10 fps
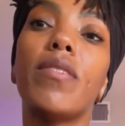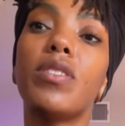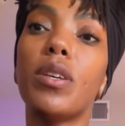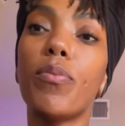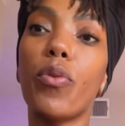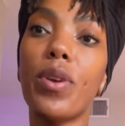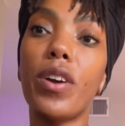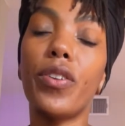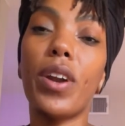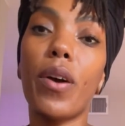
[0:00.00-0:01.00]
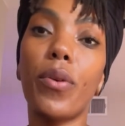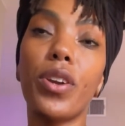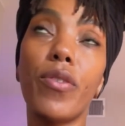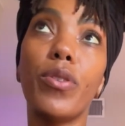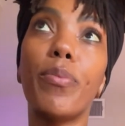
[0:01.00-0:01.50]
some 300-hour
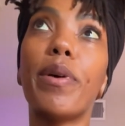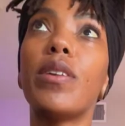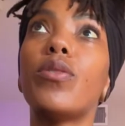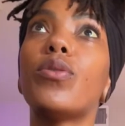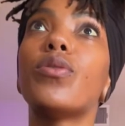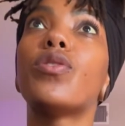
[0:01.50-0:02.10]
yoga bundles.